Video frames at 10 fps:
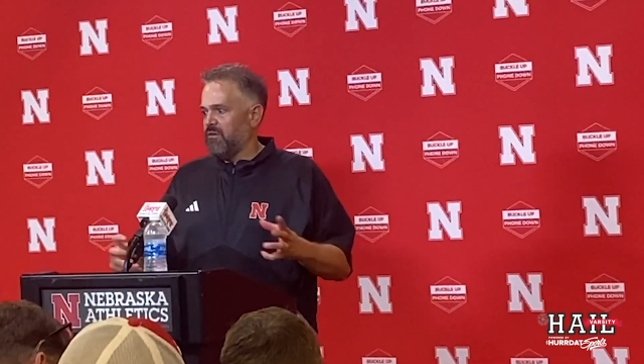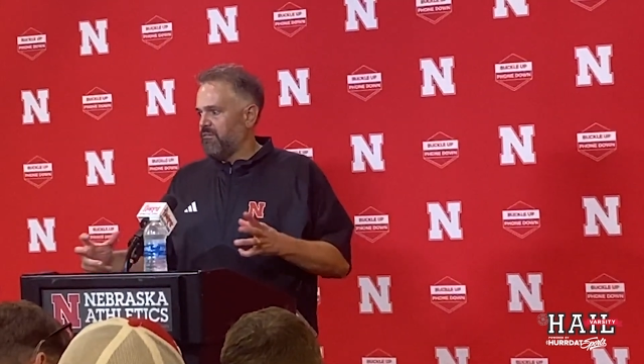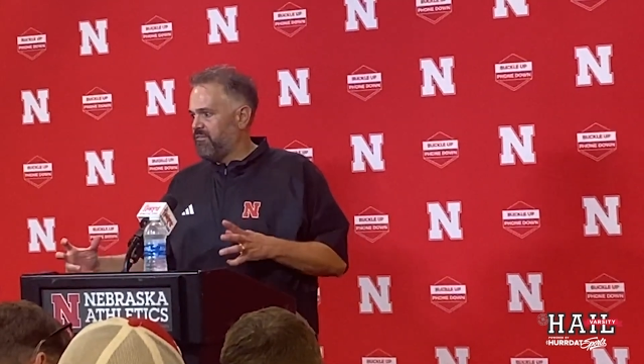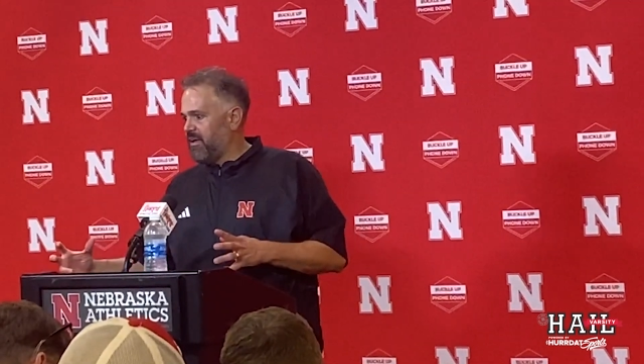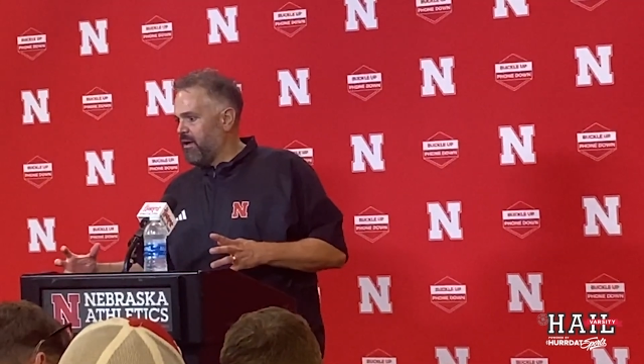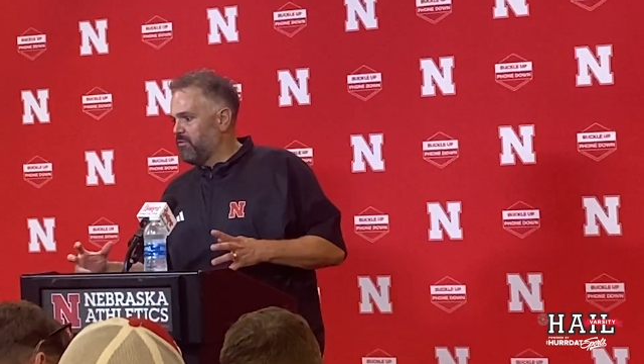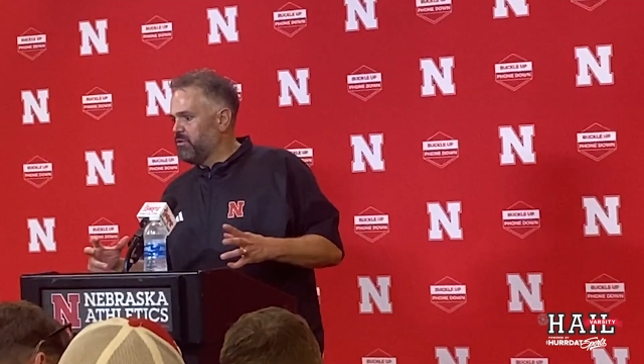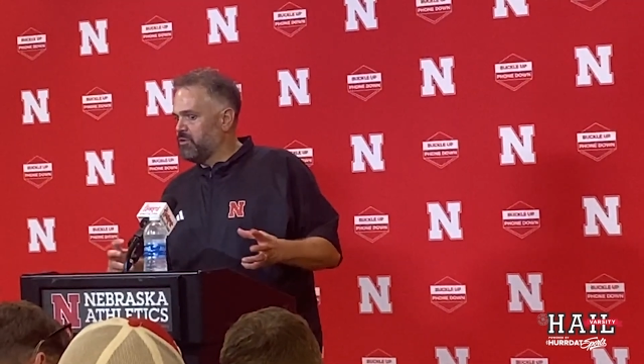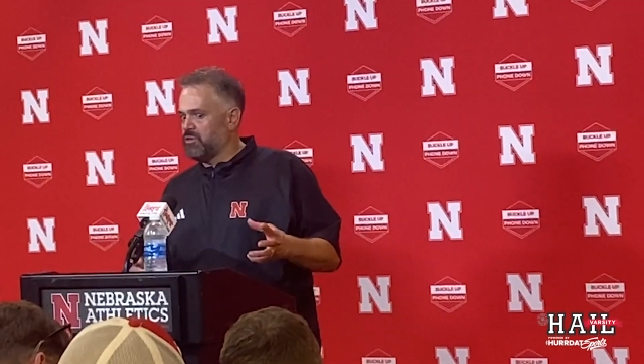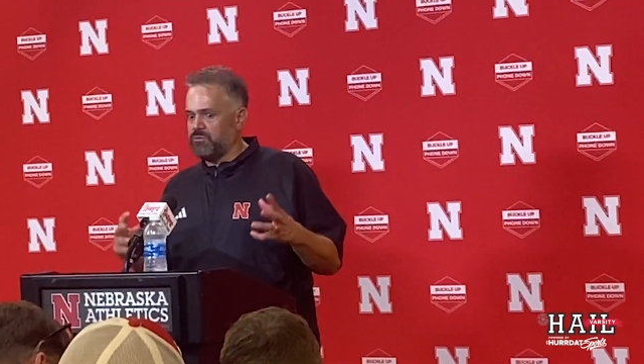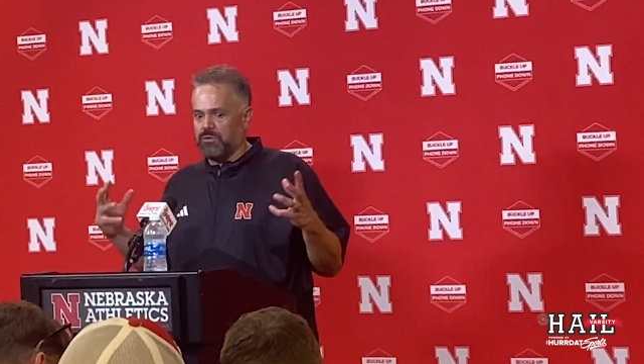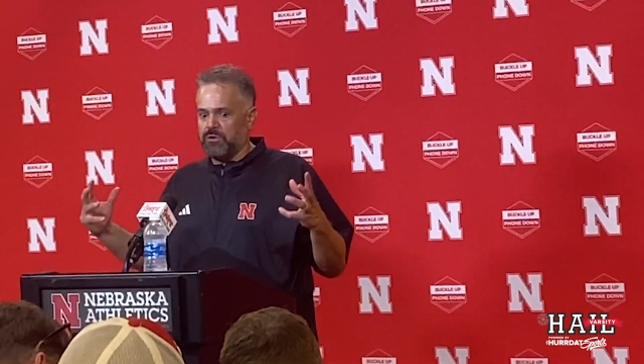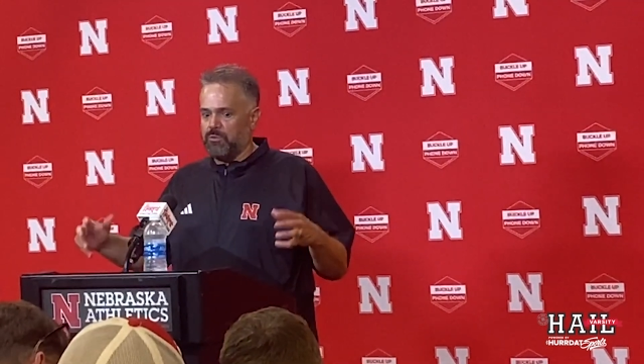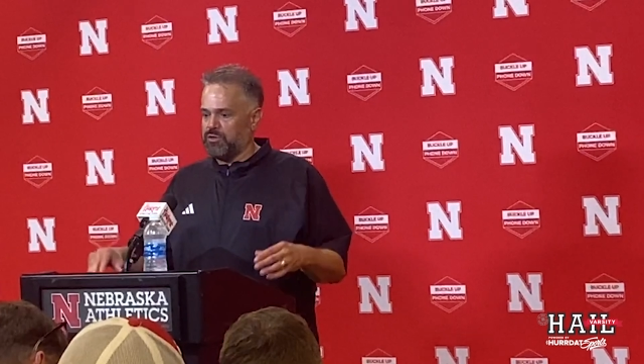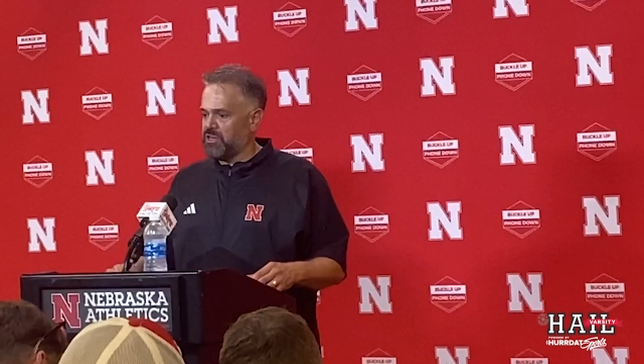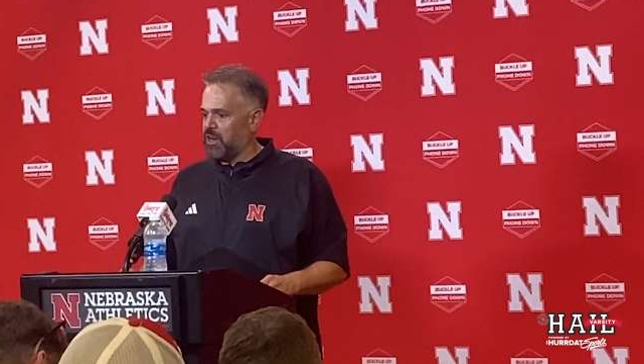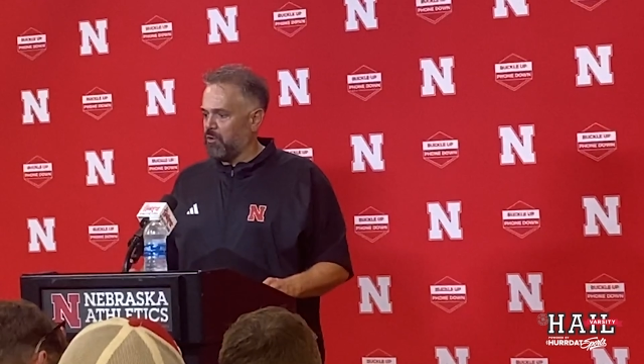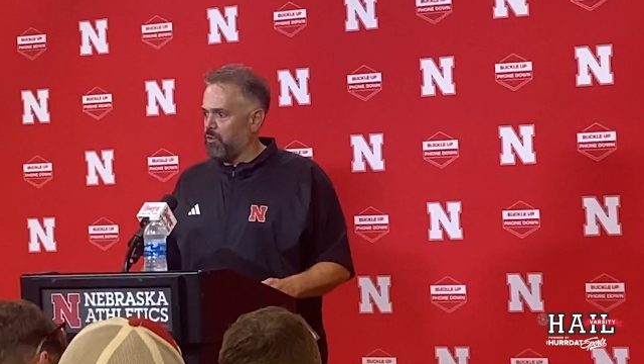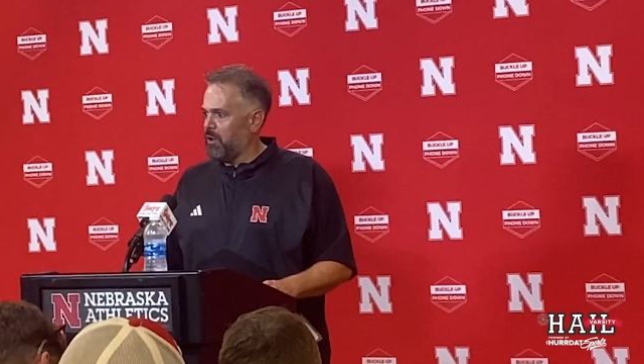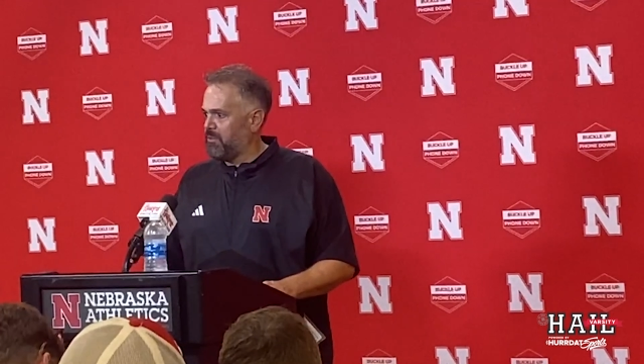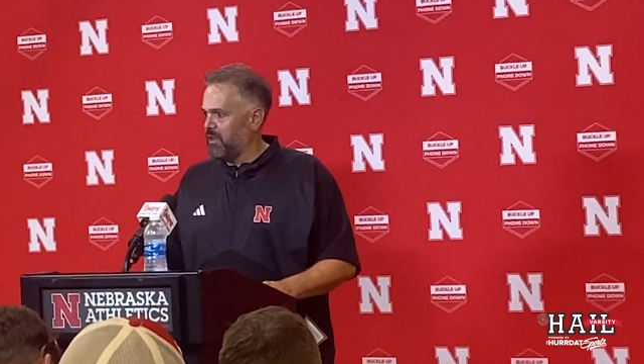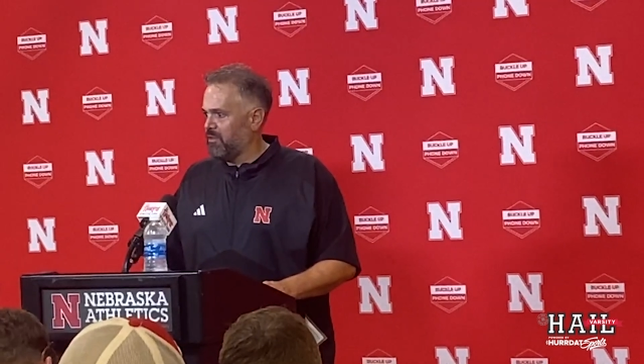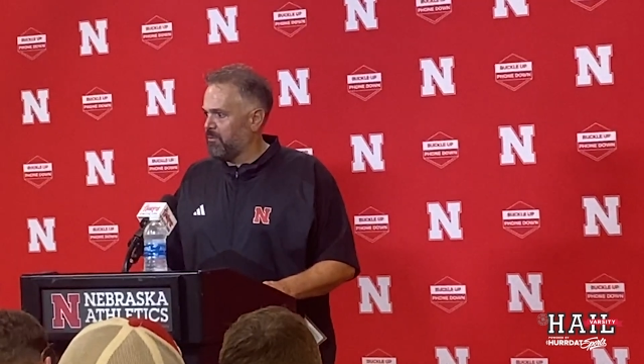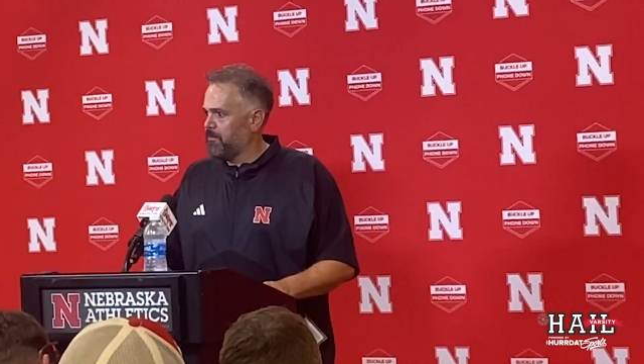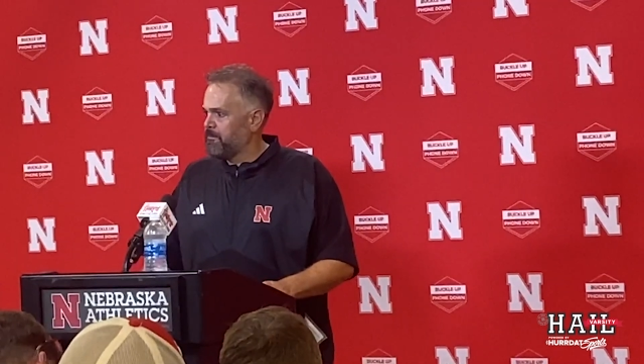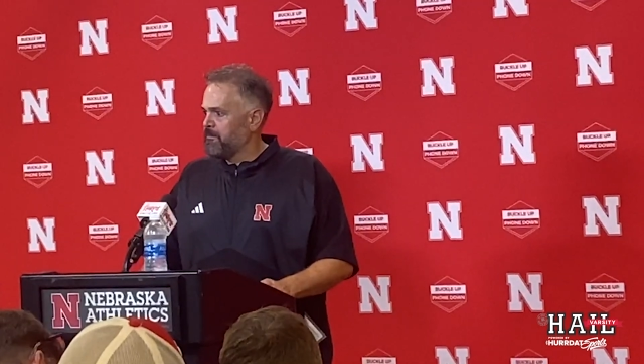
found, because we're just kind of growing up together.